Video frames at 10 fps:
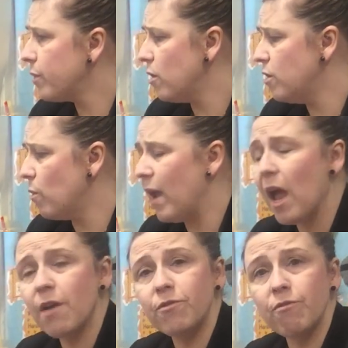So we
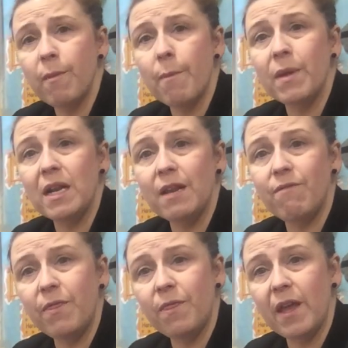have to remember
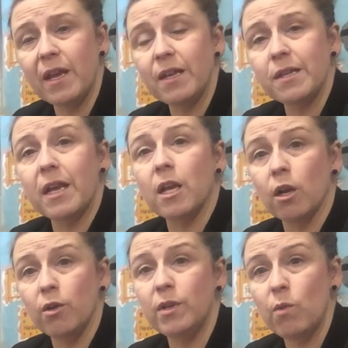living things,
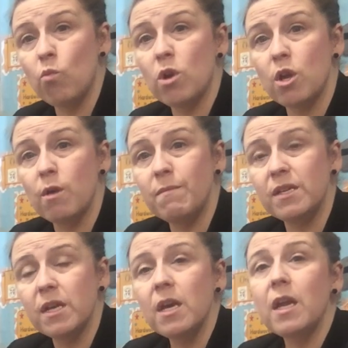including worms,